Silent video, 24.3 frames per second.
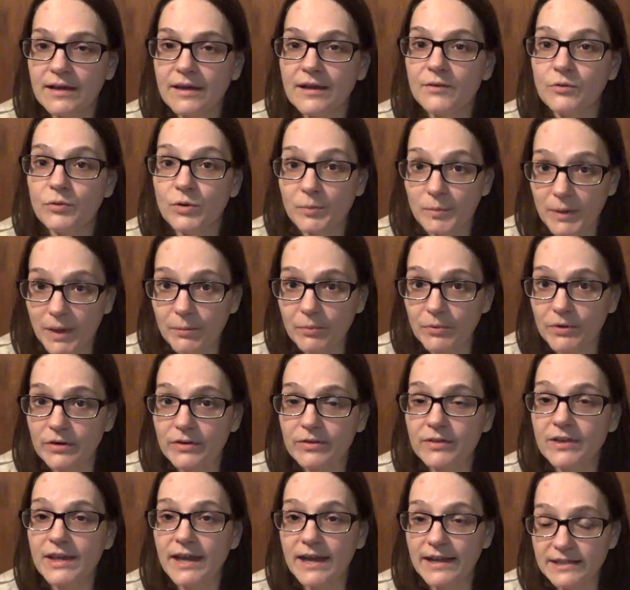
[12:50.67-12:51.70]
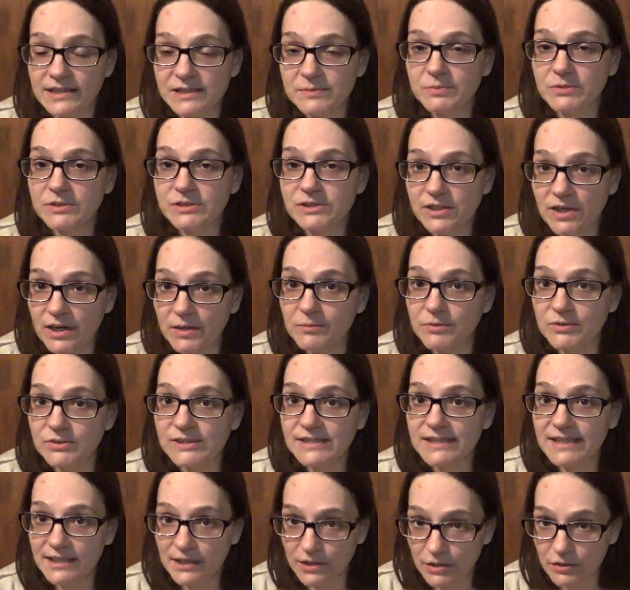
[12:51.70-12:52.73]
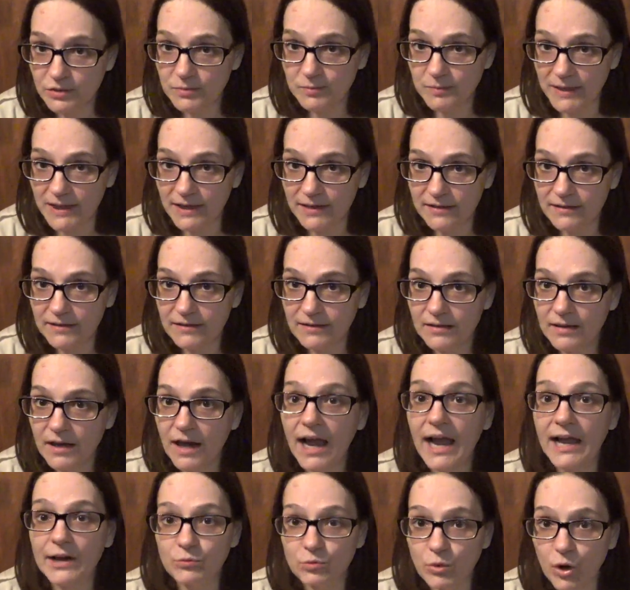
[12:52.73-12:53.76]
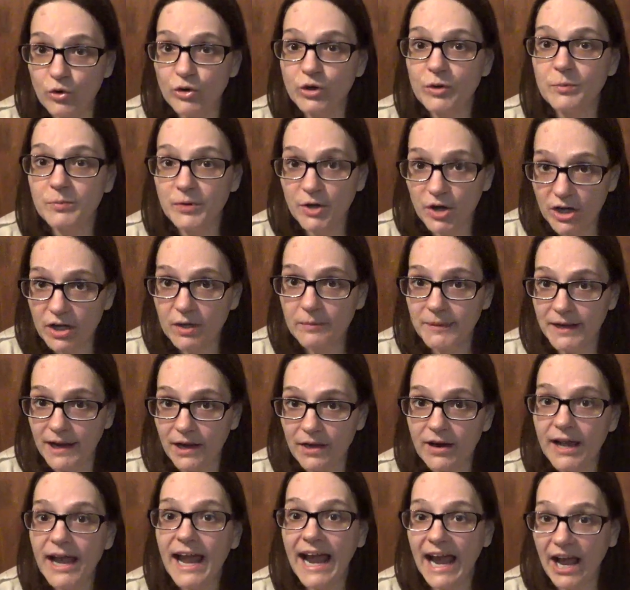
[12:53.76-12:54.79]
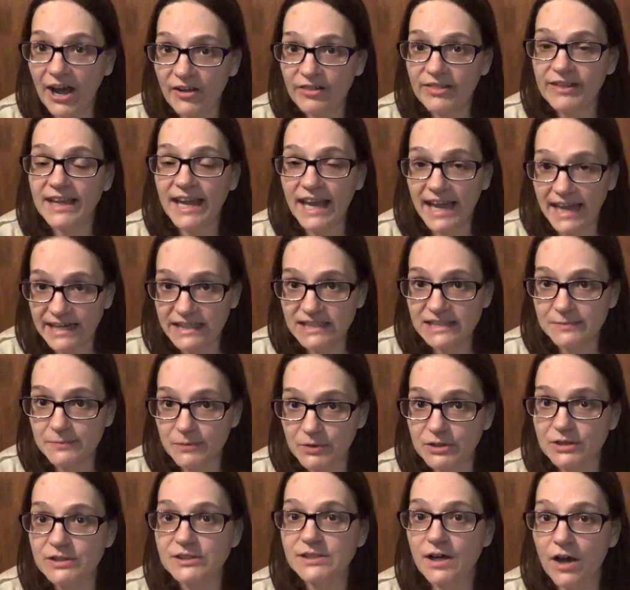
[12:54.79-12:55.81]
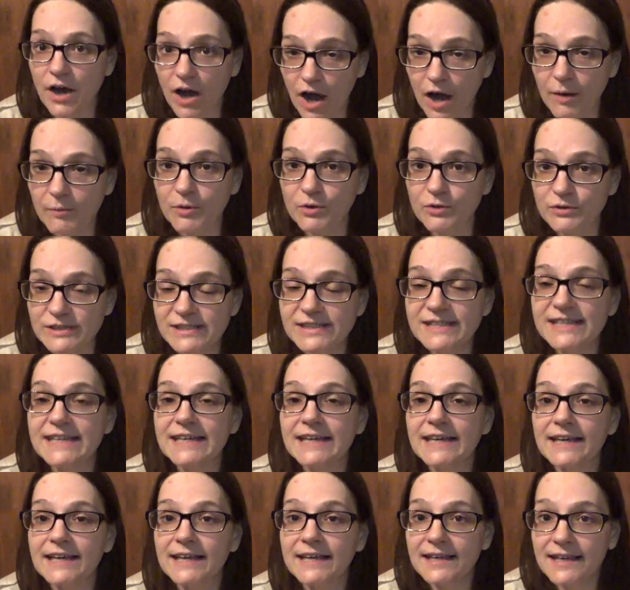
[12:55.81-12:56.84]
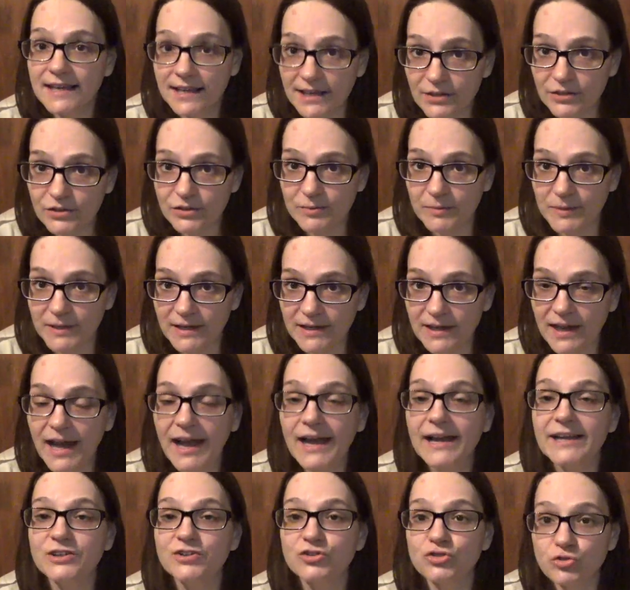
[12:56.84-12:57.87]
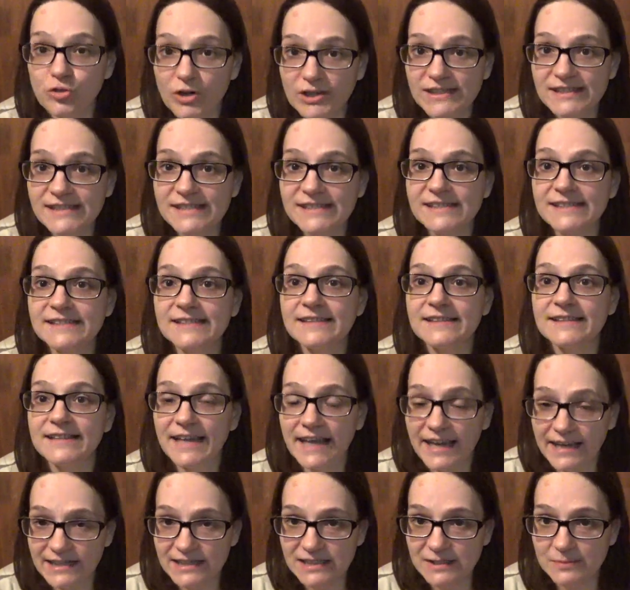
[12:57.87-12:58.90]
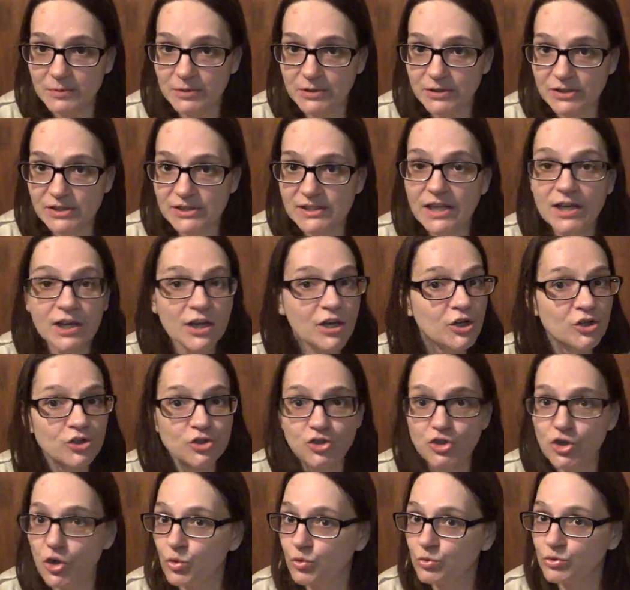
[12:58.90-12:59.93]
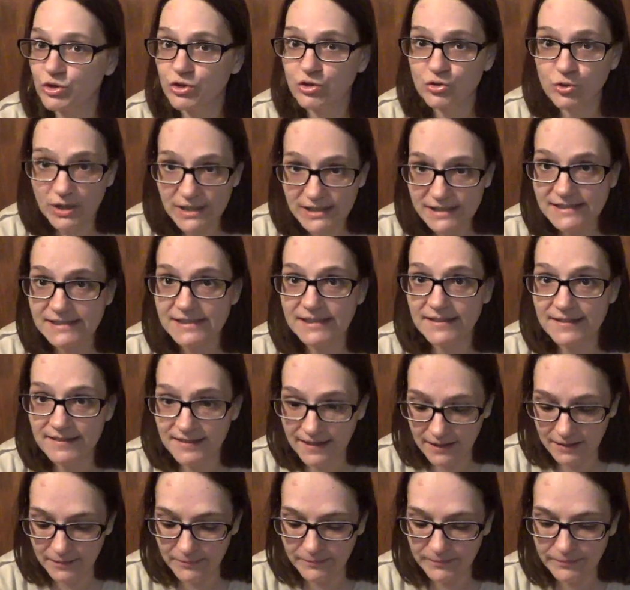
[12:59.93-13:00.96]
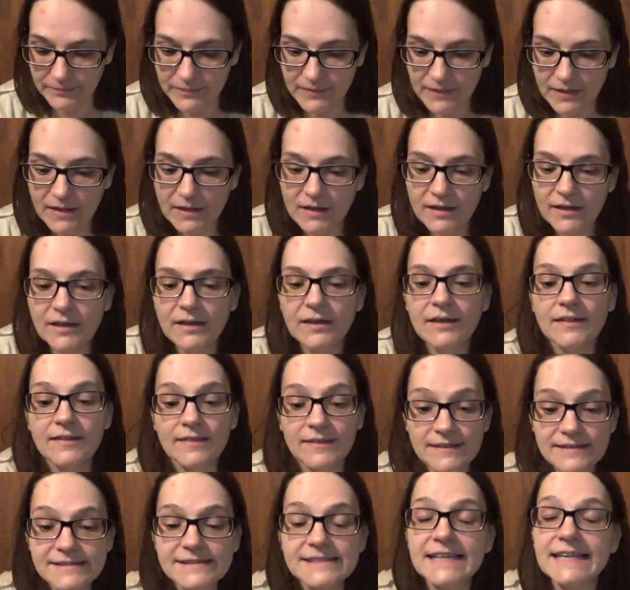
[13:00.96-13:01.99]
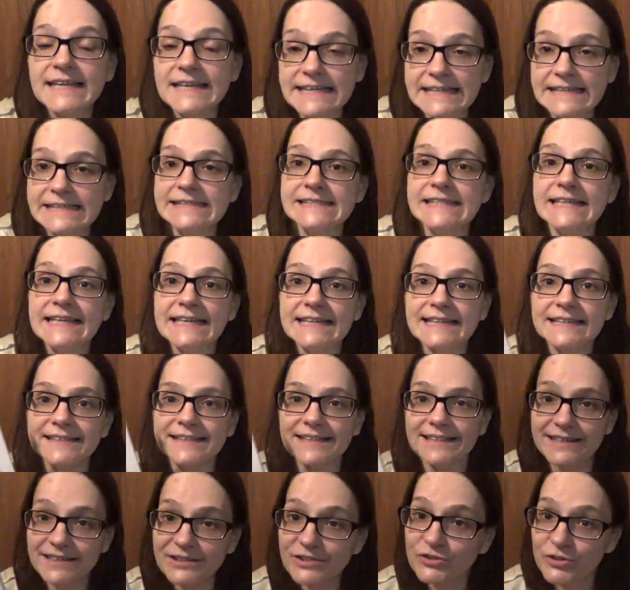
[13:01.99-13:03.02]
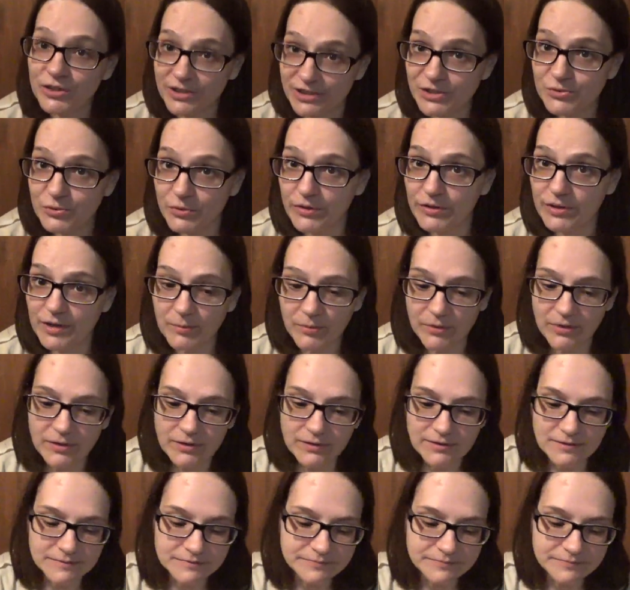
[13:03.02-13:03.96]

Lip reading: Remember, the experts almost killed me. I wrote a book about how the experts almost killed me. I trusted the experts. Don't trust them. This is indeed a trustworthy book.